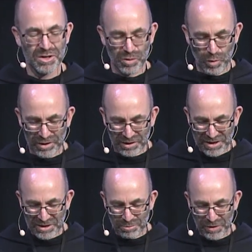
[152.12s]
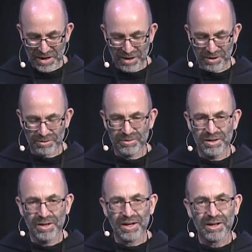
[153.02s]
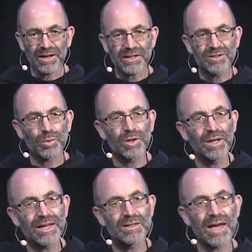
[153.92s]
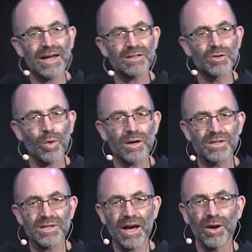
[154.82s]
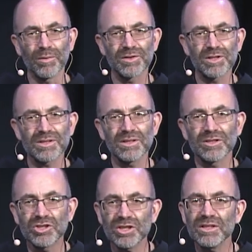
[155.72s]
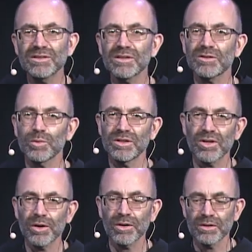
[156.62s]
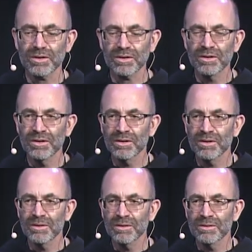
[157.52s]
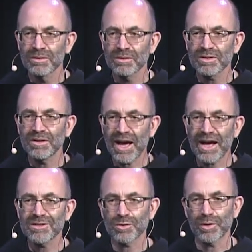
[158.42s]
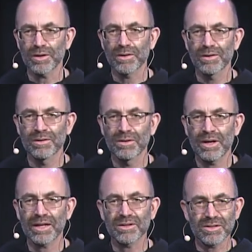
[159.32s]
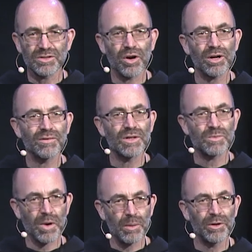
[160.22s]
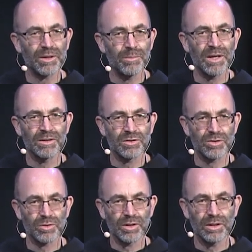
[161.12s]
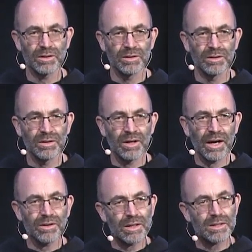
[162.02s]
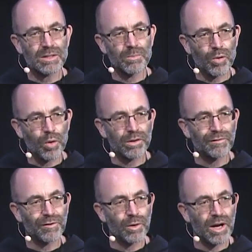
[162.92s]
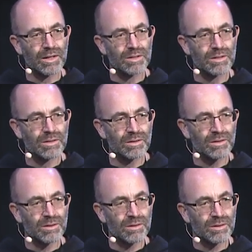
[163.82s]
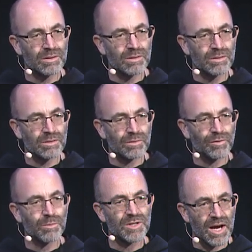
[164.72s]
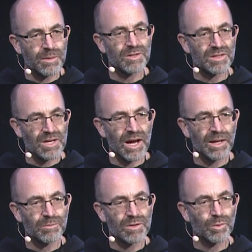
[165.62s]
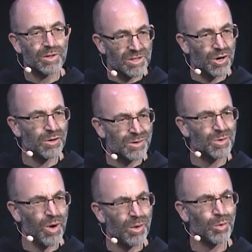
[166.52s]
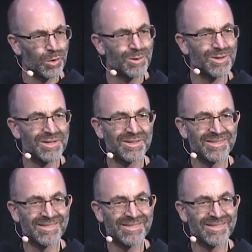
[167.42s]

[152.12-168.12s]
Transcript: What led him there? And I'd like to relate that to ourselves. Just as Jesus returned to Nazareth at the start of his public ministry, I think it's important for us from time to return to our roots.